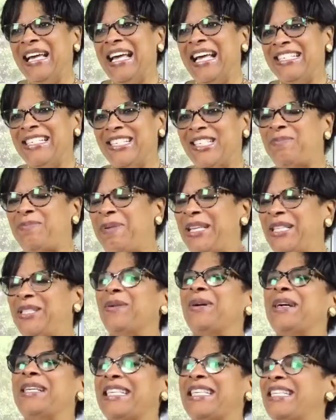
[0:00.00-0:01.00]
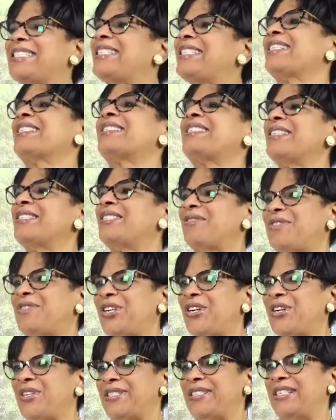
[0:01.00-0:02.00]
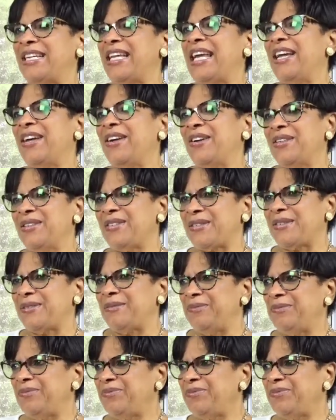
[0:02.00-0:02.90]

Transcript: and just speak to us as citizens of Turks and Caicos.